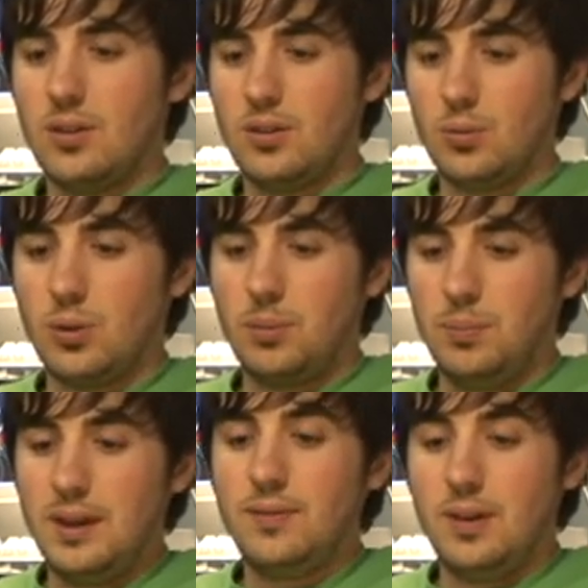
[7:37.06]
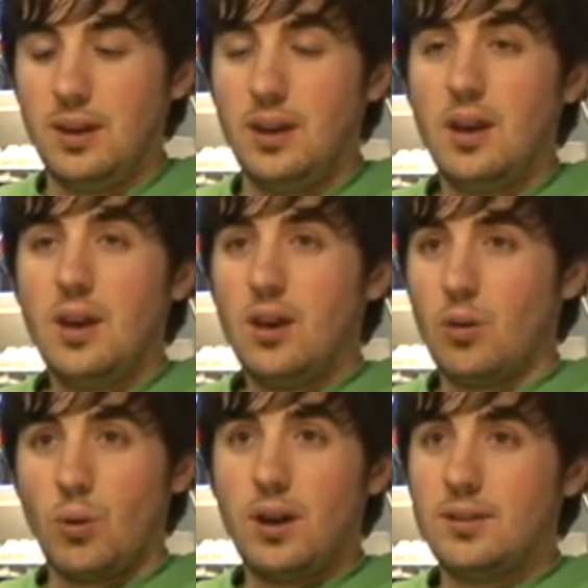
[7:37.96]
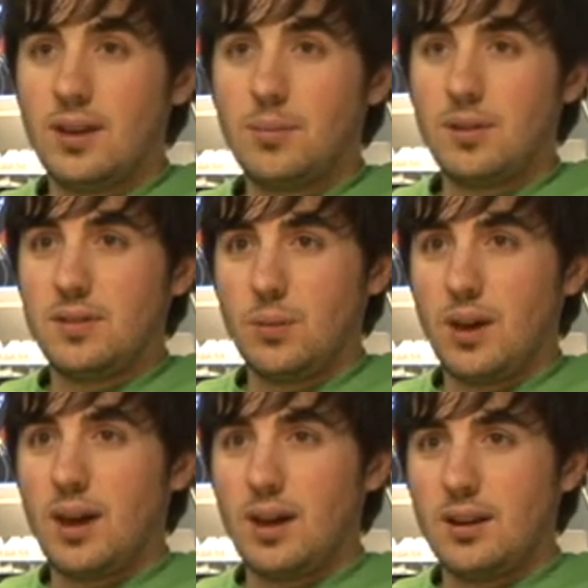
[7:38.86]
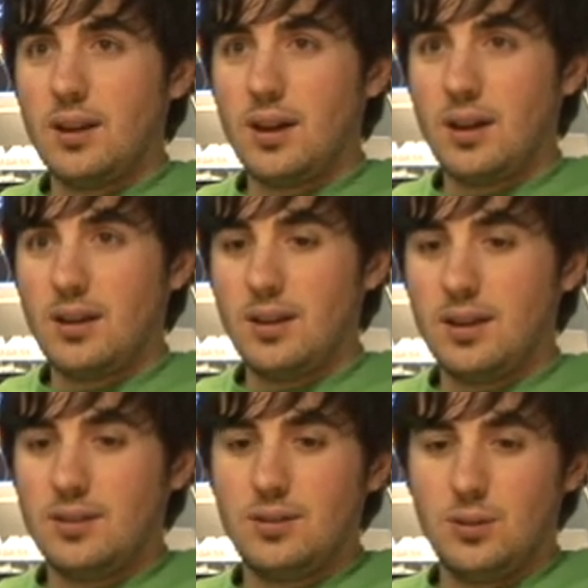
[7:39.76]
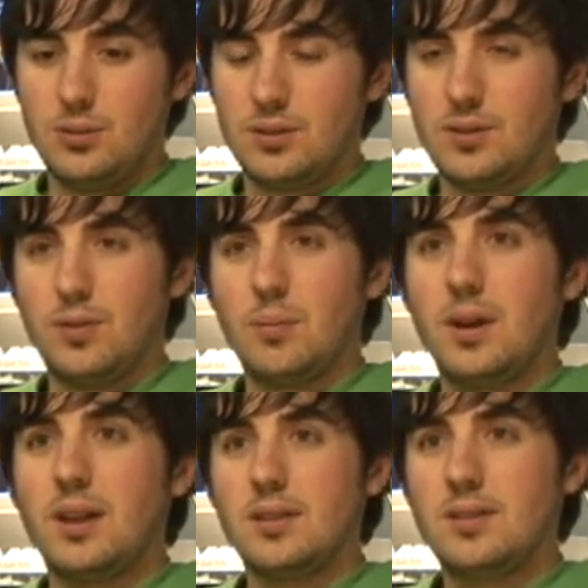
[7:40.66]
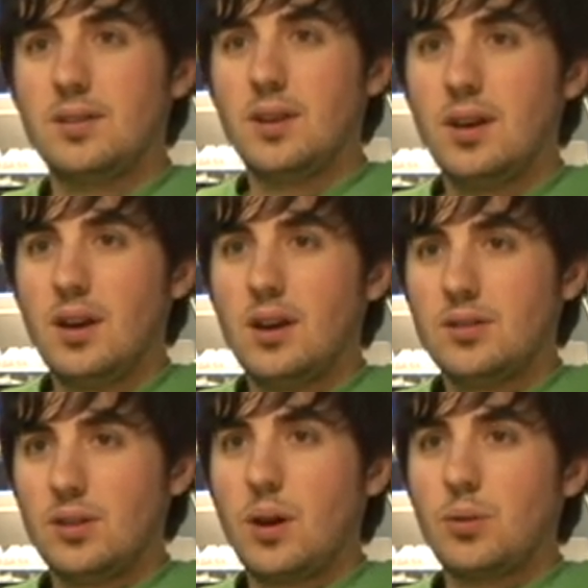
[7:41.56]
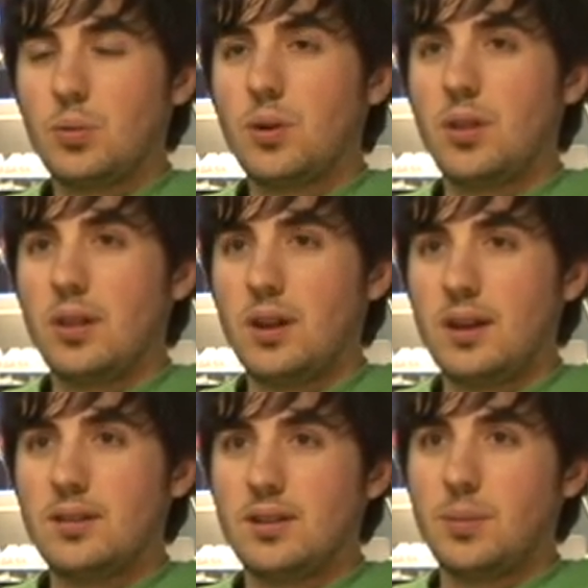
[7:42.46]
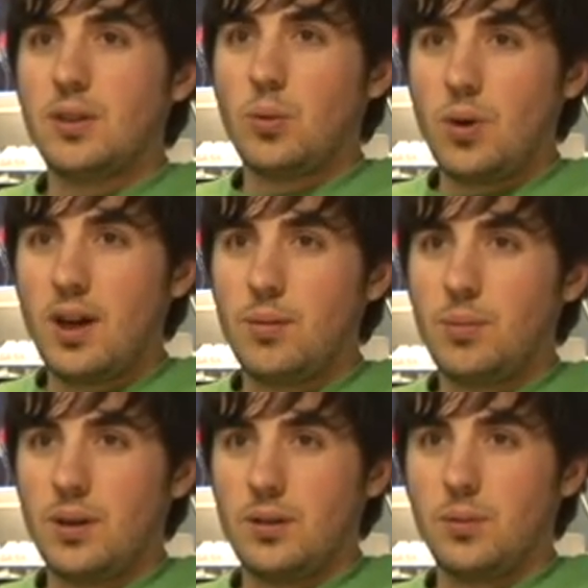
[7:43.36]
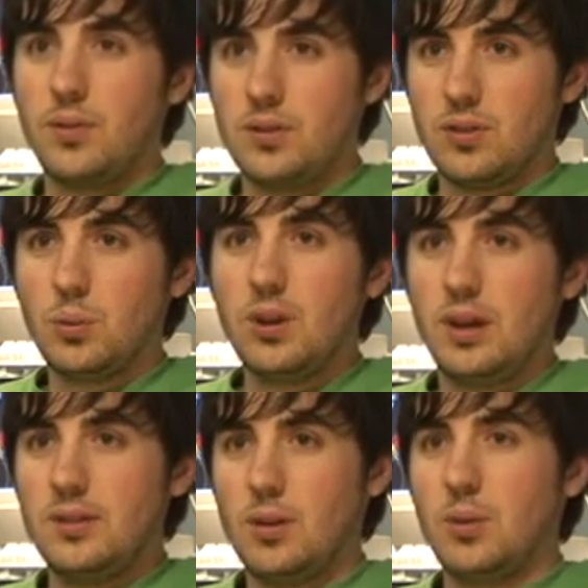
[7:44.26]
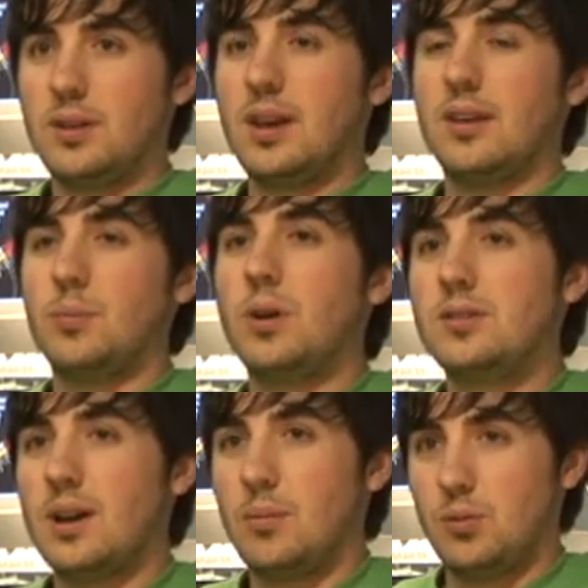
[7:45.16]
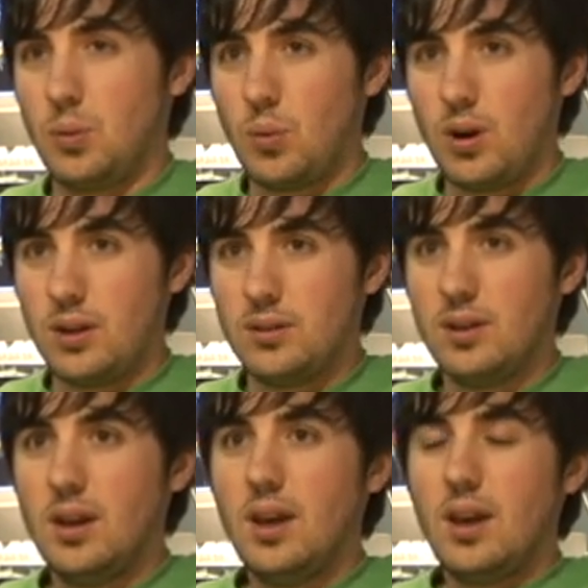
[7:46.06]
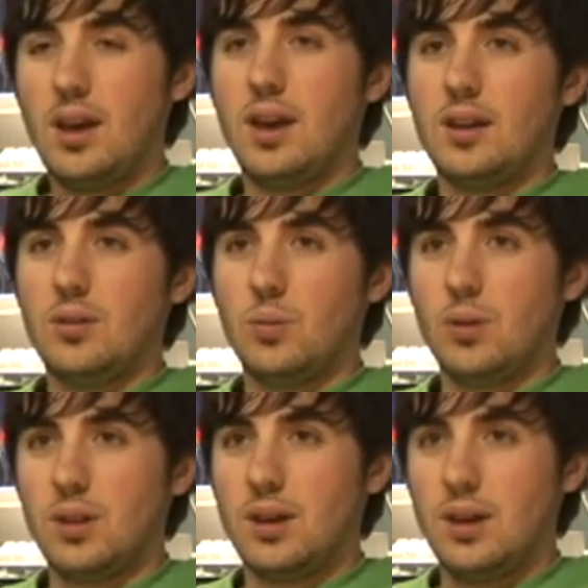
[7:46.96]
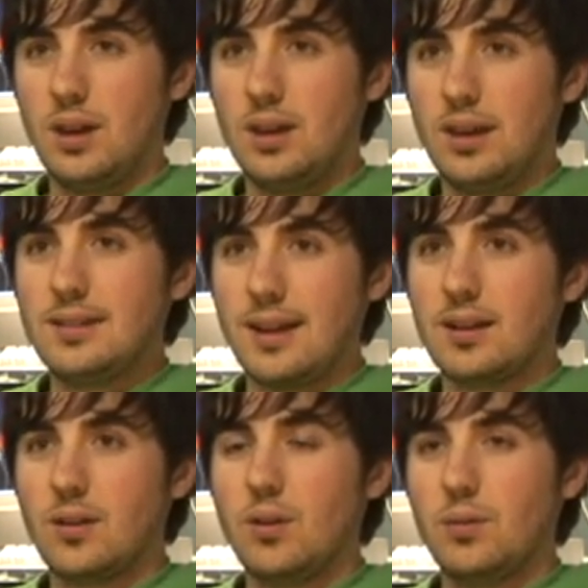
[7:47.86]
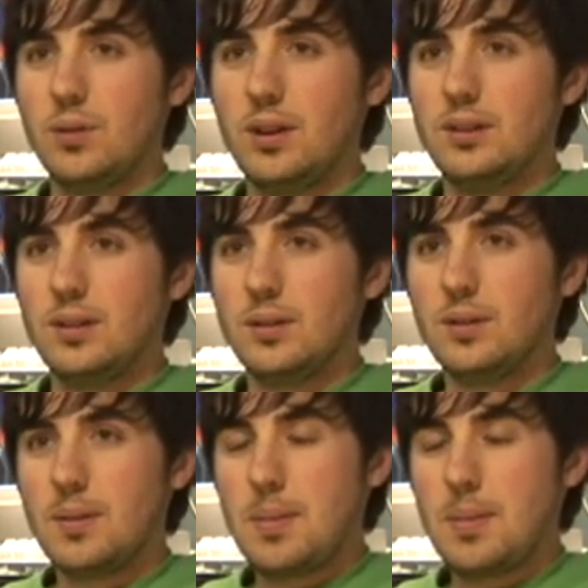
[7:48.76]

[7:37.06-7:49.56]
these really beefy, great segments that we had into just a few minutes. So that was one of the nice things about the web and Revision 3 is that we can take as much time as we want and really get technical if we need to.